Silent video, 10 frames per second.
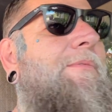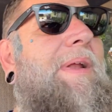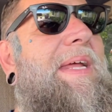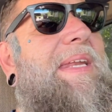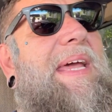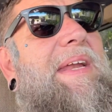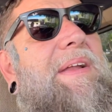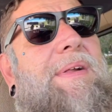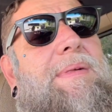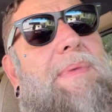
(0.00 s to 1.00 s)
really needed
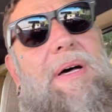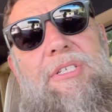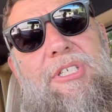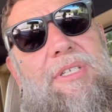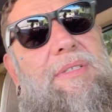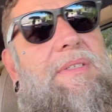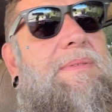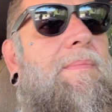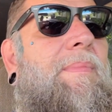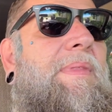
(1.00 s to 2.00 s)
as much.
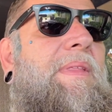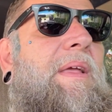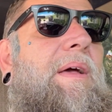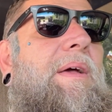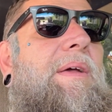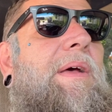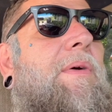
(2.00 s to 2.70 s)
You